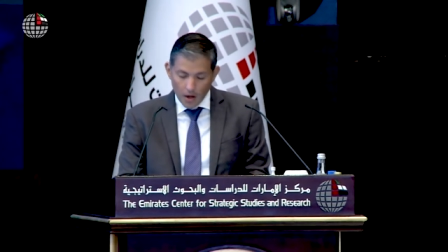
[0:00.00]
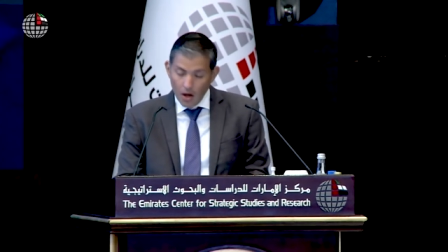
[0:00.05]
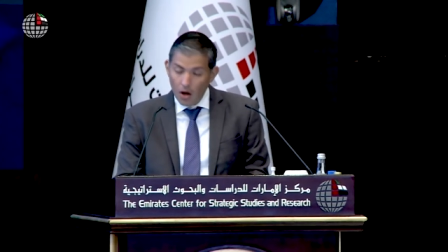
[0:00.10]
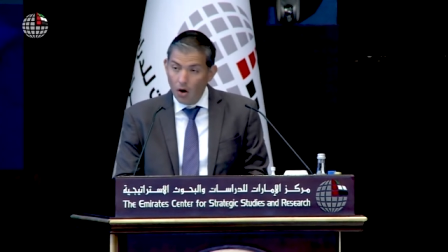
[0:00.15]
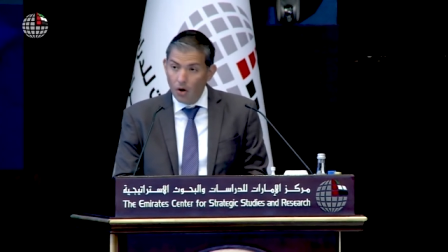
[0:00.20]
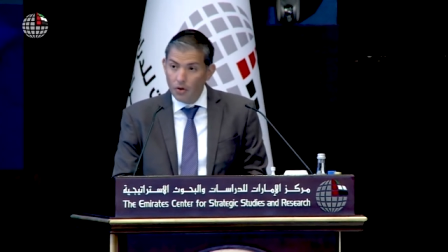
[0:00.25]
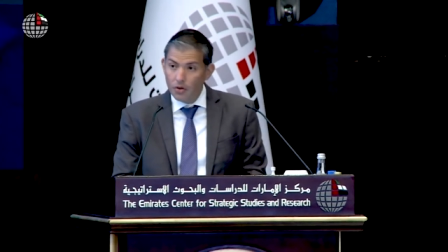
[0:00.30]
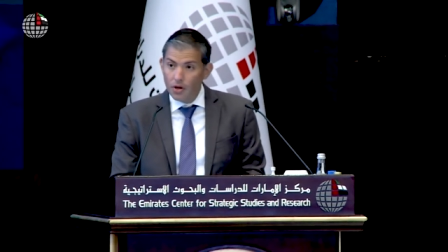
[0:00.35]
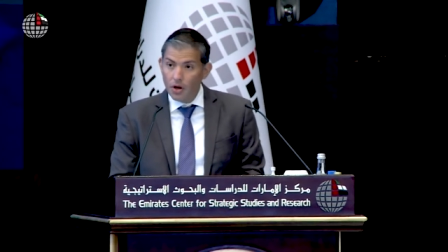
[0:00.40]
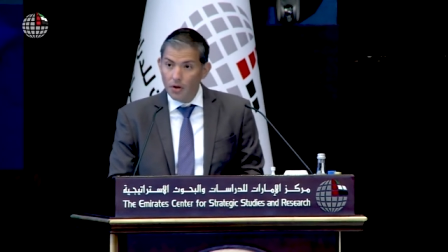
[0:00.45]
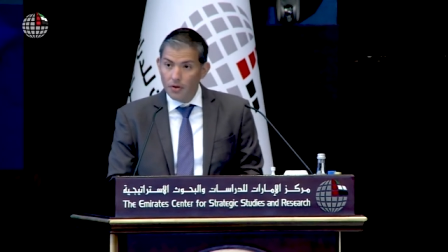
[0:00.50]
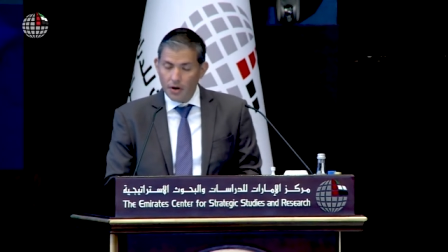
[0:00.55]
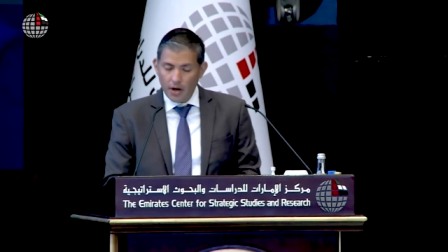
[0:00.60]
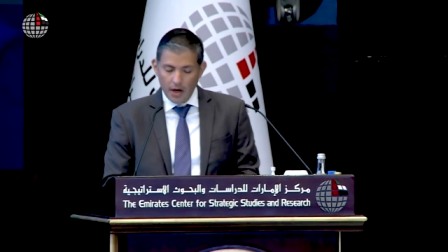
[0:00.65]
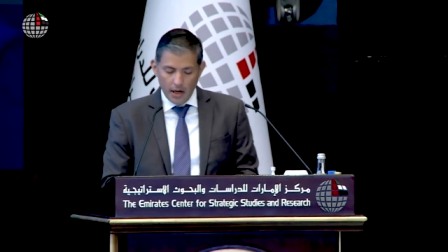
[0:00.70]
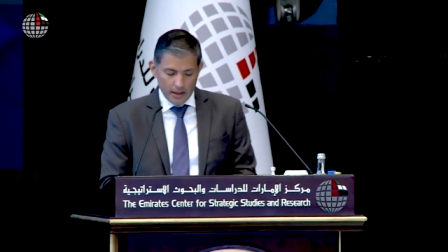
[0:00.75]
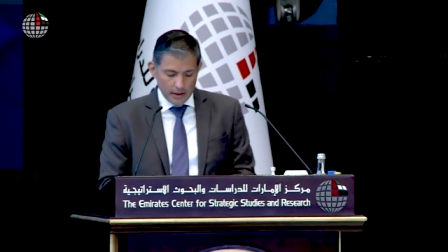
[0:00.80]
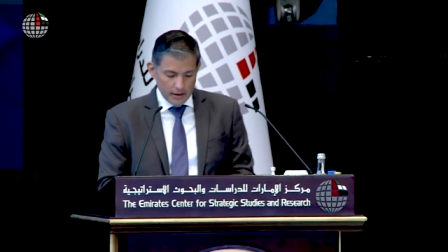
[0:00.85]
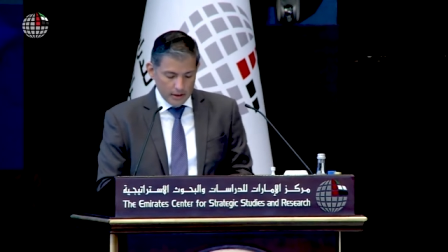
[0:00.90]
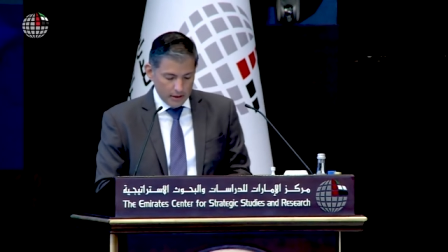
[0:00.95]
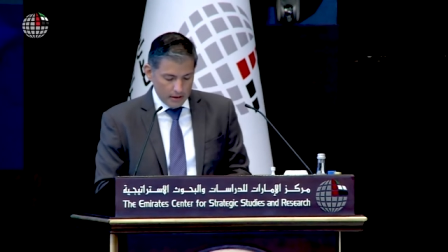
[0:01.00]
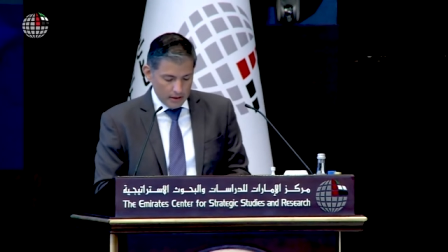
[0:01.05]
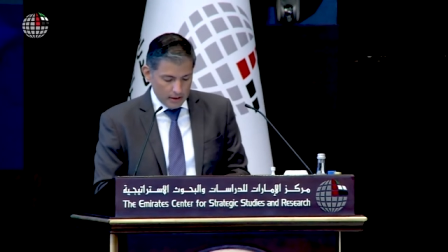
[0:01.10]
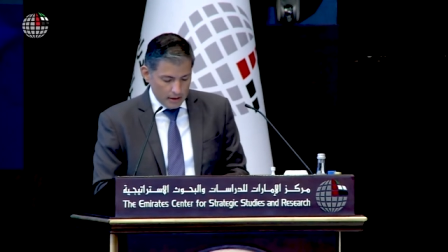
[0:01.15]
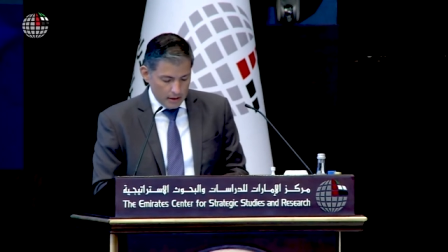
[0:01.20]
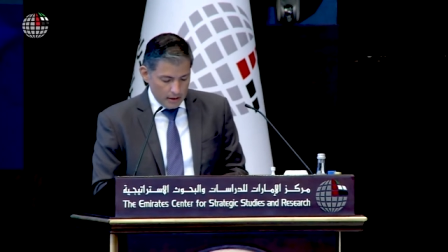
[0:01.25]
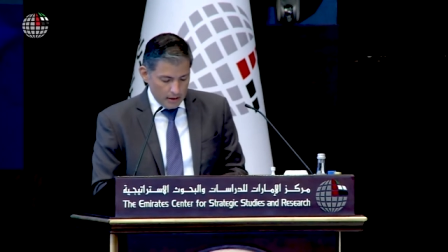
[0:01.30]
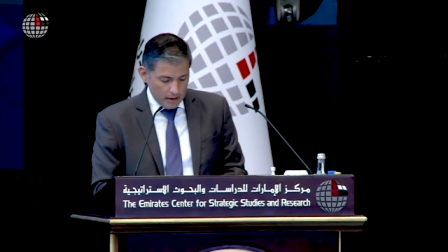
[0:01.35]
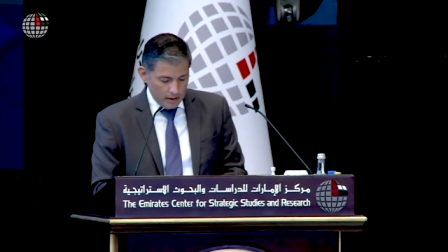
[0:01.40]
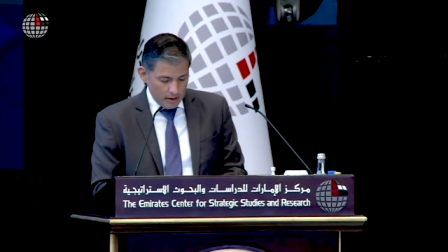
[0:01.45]
On the other hand,
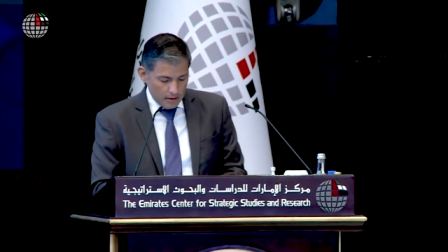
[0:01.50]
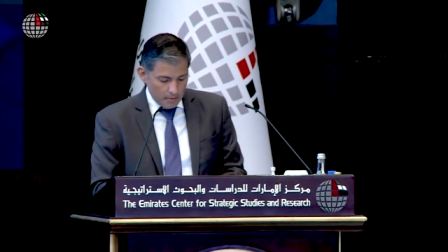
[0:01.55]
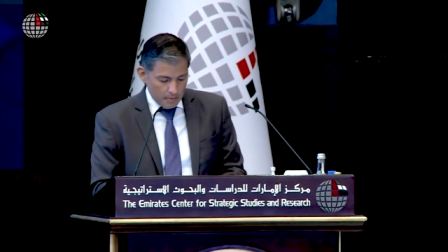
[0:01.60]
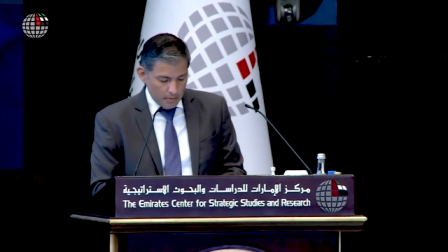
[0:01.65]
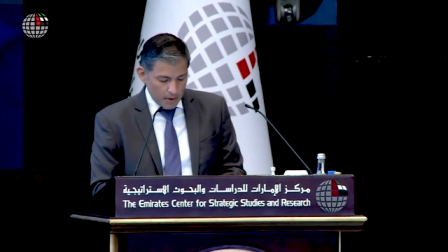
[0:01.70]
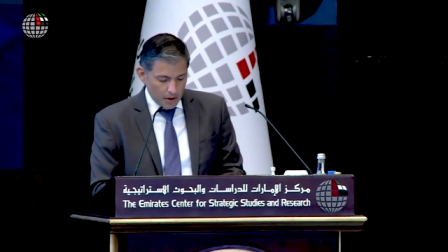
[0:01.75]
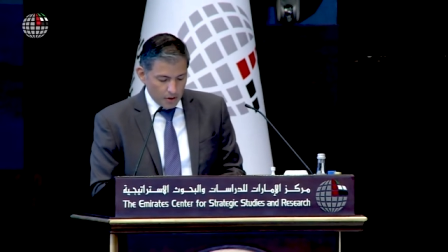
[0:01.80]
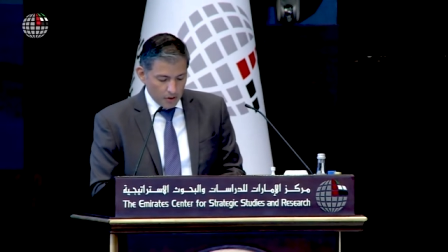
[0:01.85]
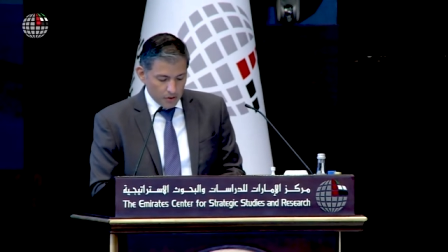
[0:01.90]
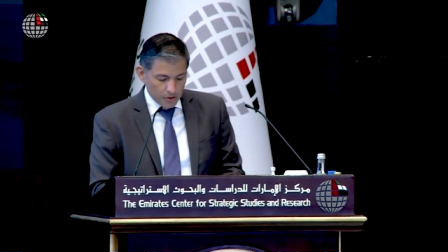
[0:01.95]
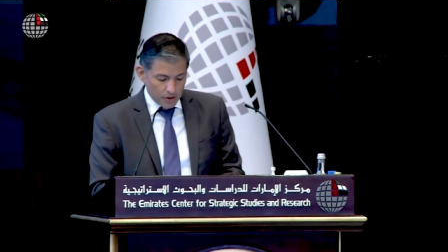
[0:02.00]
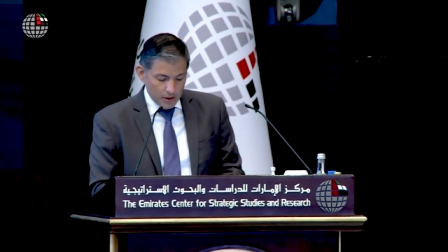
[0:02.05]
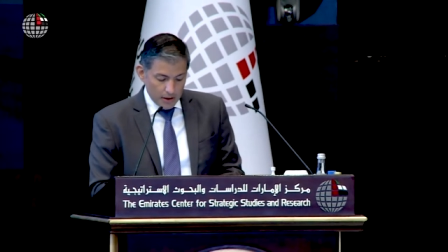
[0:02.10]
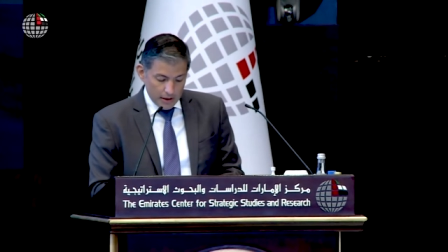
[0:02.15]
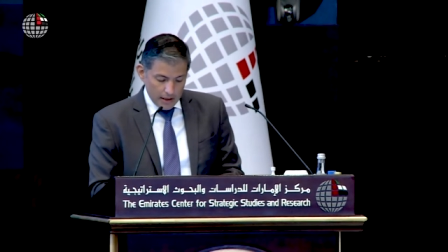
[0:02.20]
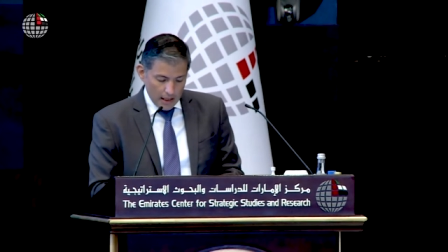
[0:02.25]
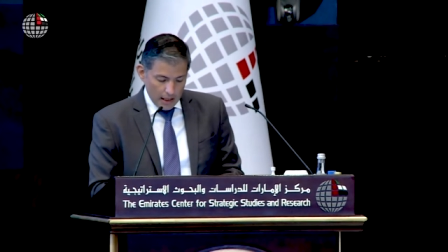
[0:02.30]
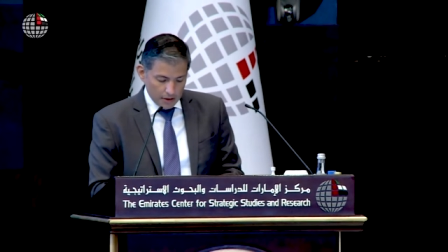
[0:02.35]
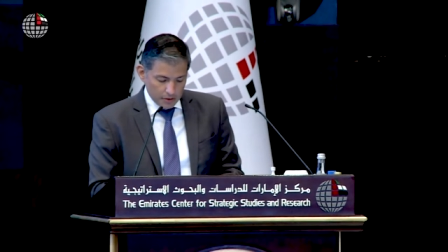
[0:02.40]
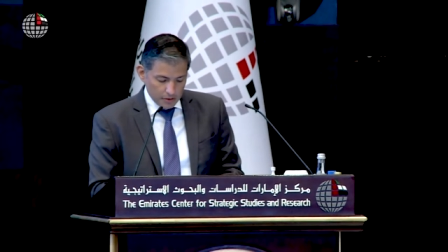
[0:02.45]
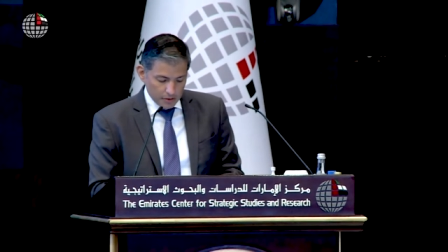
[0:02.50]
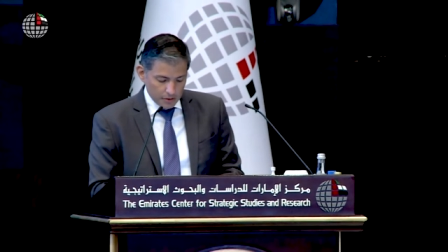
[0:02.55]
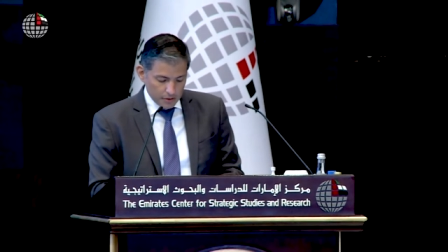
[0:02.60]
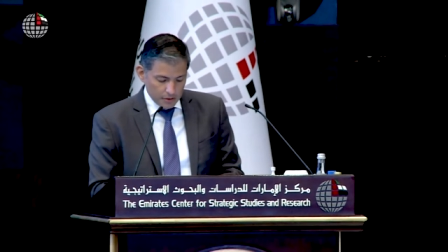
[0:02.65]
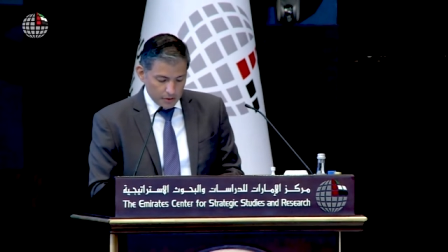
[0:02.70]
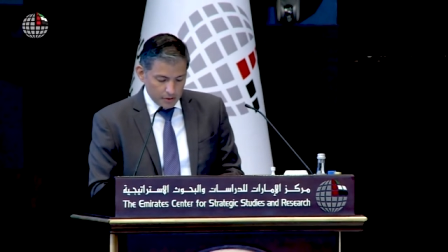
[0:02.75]
because these sectors